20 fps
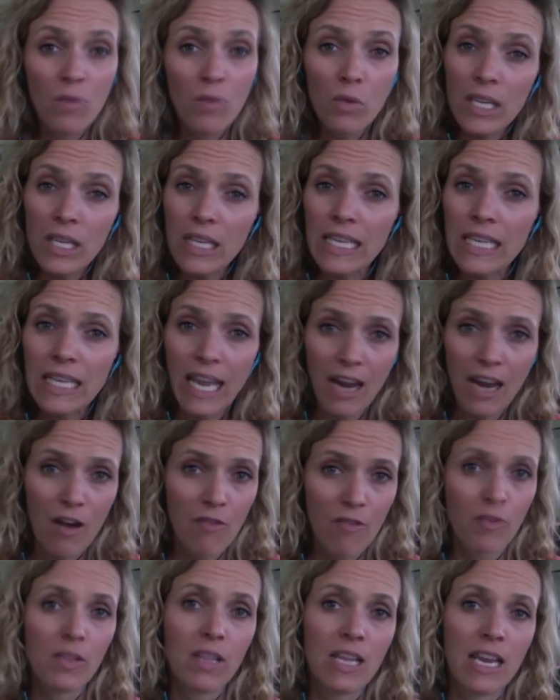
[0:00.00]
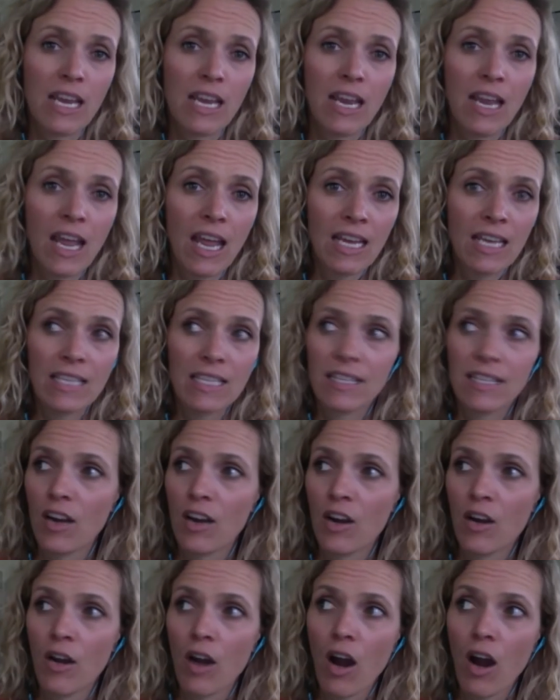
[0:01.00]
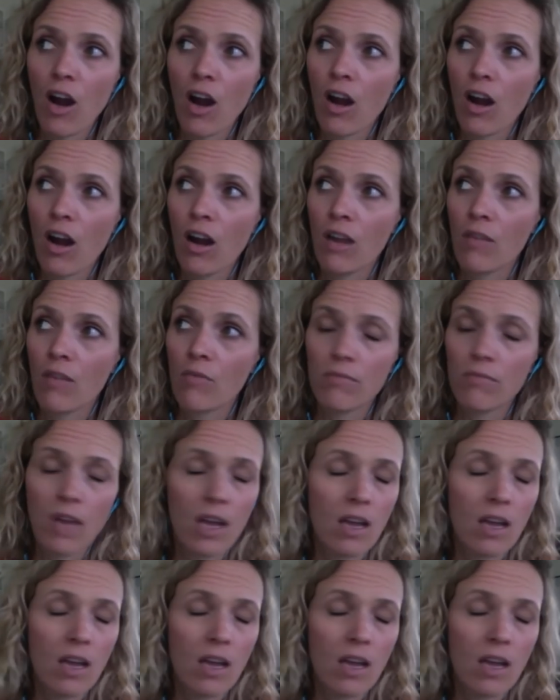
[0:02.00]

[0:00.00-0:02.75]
really carefully, and there are